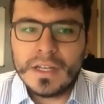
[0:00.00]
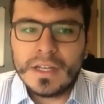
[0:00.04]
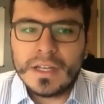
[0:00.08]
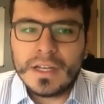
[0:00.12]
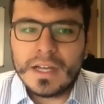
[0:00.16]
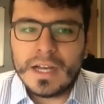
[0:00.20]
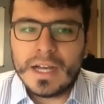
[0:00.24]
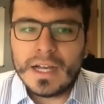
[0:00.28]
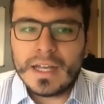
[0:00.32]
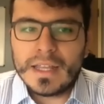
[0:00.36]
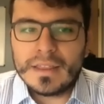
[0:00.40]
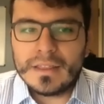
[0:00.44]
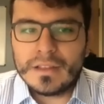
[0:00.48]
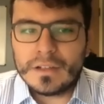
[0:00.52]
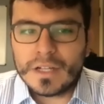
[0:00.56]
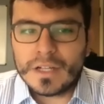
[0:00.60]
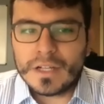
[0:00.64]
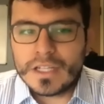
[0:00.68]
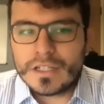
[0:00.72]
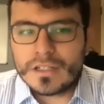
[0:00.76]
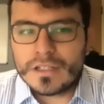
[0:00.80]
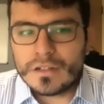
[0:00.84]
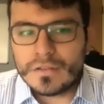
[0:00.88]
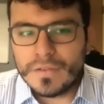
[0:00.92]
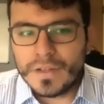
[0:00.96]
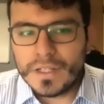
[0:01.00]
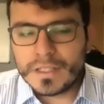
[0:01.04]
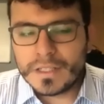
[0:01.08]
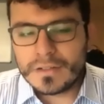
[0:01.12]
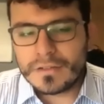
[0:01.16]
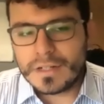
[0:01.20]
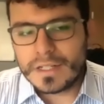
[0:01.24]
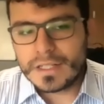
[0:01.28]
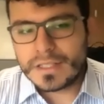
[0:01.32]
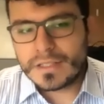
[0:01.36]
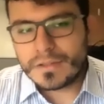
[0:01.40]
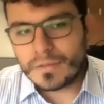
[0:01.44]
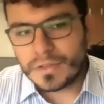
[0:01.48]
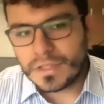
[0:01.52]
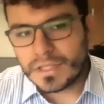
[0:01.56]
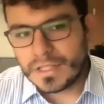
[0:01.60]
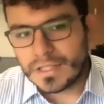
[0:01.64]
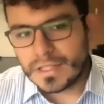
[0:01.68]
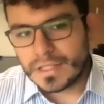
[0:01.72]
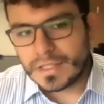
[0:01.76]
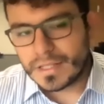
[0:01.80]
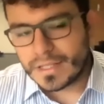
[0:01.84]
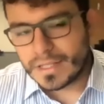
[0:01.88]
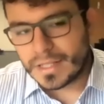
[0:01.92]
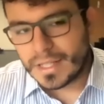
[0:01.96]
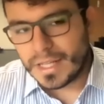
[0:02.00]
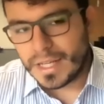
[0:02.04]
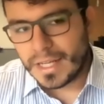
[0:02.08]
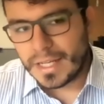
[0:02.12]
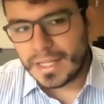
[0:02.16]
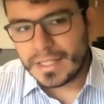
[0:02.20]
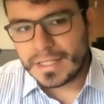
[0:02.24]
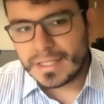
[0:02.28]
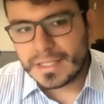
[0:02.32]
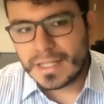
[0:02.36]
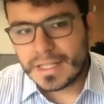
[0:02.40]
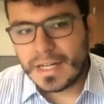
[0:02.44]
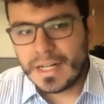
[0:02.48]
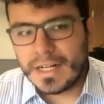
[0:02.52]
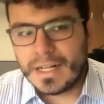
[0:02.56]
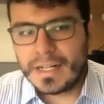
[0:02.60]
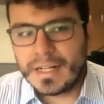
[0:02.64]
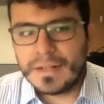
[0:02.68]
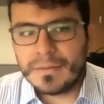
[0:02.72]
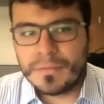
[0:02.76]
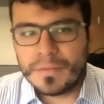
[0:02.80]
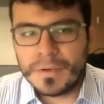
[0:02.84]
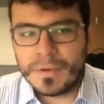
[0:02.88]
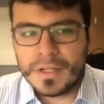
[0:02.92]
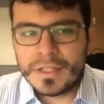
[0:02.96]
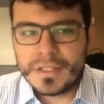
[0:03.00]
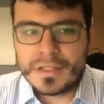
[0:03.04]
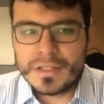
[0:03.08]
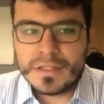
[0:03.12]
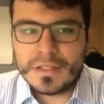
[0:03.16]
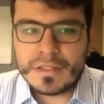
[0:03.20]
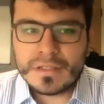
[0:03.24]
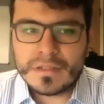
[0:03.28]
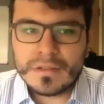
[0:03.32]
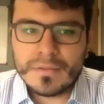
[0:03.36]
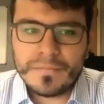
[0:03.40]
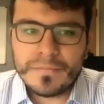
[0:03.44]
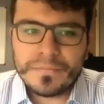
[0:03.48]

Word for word: at location of interest, which in this case are bridges,